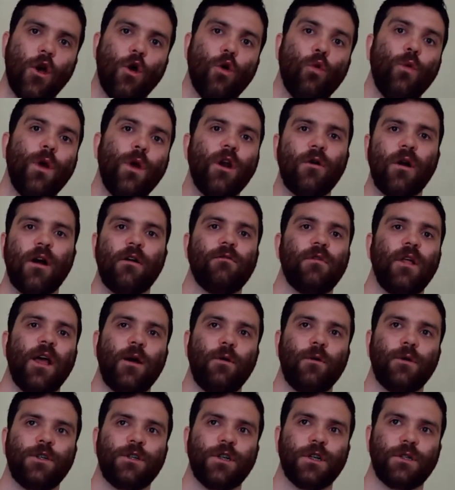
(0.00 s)
We don't have
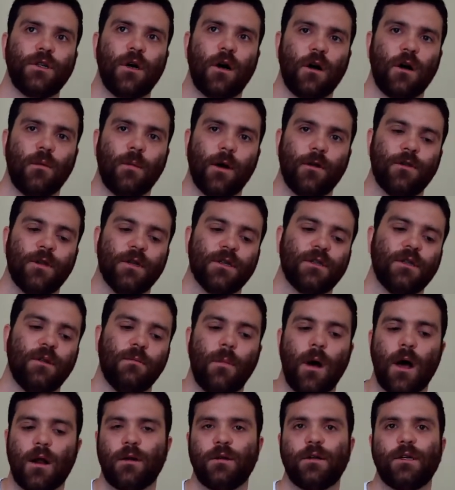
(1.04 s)
language to talk about this. The
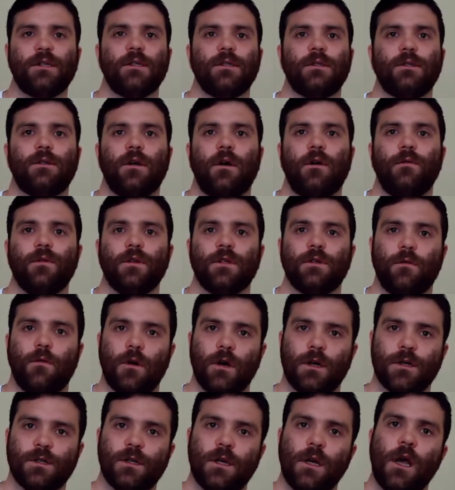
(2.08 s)
model doesn't solve this for
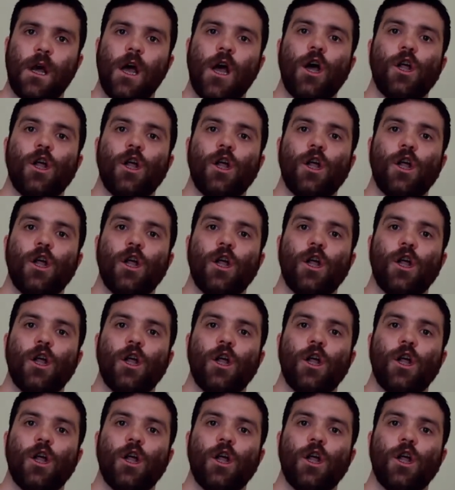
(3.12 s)
us.